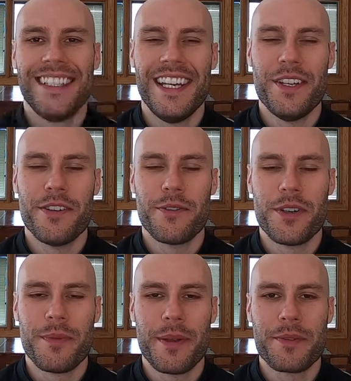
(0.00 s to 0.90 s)
Hey there
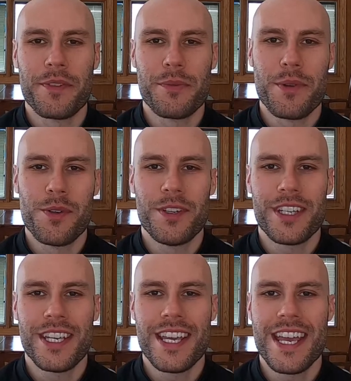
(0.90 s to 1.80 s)
everyone, my name is Father
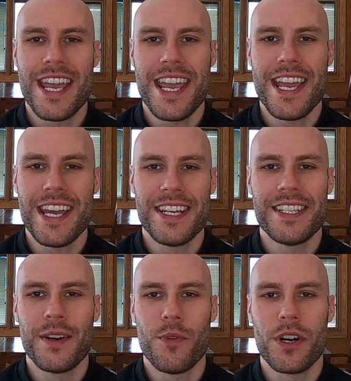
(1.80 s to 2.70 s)
Bullock and
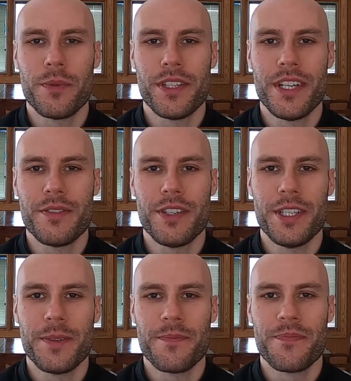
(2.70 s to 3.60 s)
welcome to today's
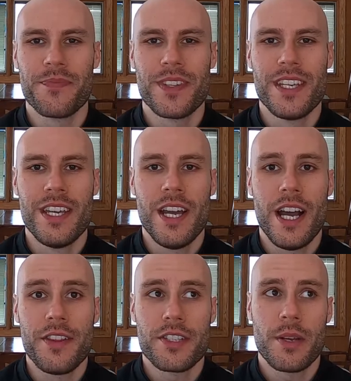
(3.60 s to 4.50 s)
video.
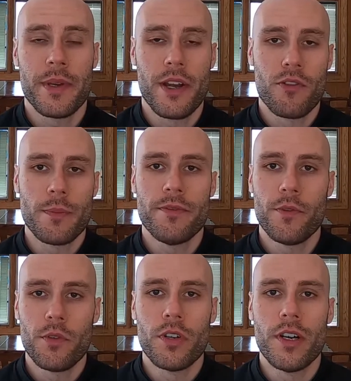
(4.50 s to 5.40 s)
This is coming out right
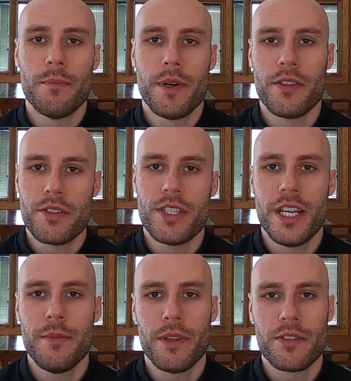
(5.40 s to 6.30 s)
before Mother's
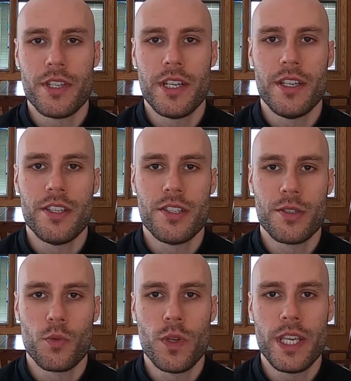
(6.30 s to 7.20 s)
Day. Mother's Day is
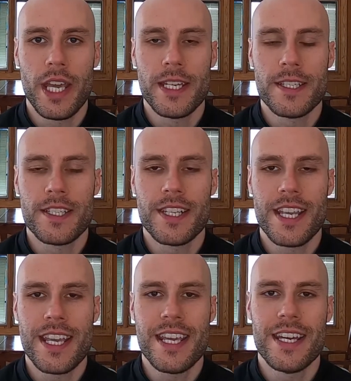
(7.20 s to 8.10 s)
this weekend,
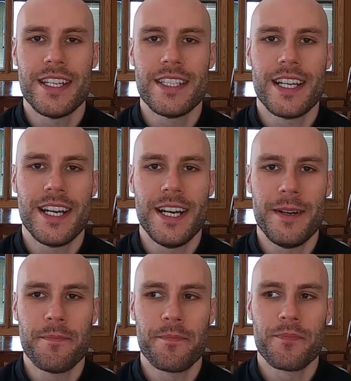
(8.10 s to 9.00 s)
and
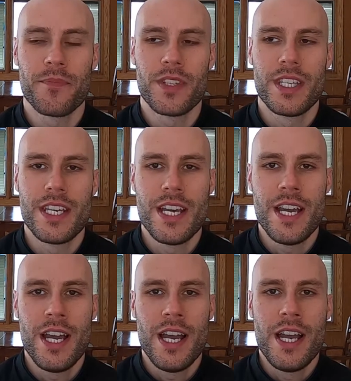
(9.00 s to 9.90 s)
I
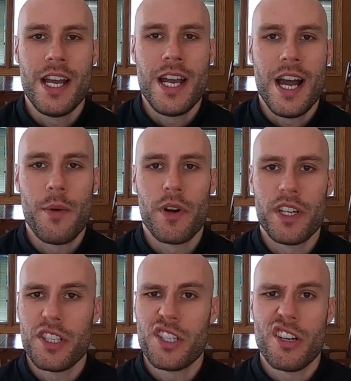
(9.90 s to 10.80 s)
wanted
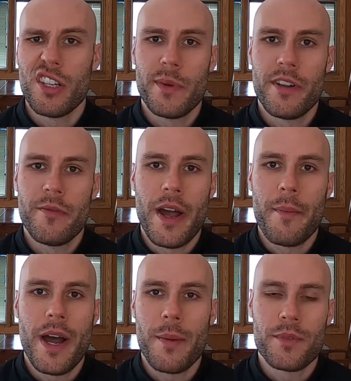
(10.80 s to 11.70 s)
to just share a little bit of my
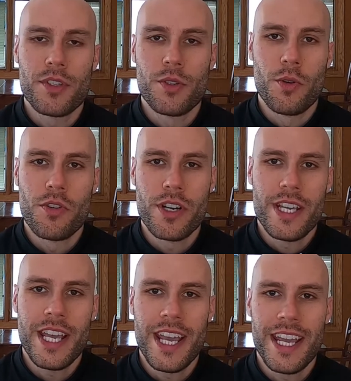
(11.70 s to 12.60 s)
mom's
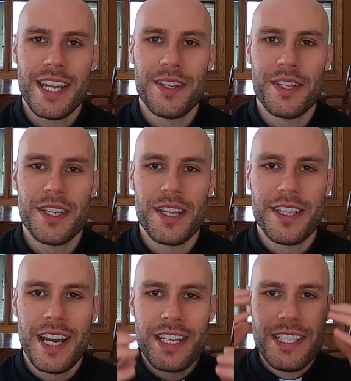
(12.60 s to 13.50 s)
story and
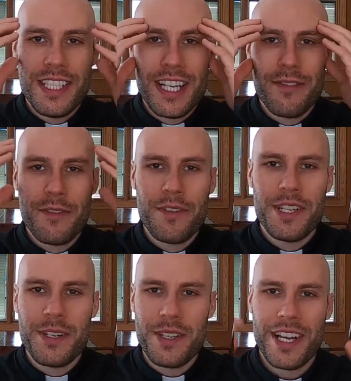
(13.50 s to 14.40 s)
the idea of a
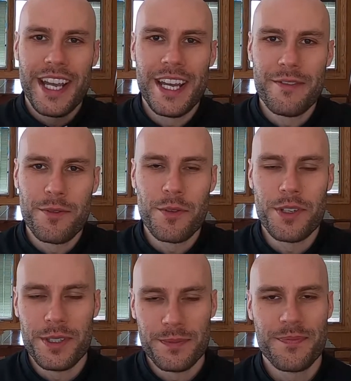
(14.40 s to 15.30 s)
video that I had for
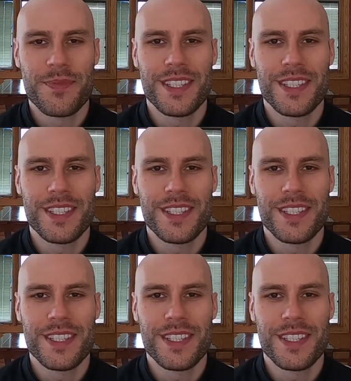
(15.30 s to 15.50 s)
you.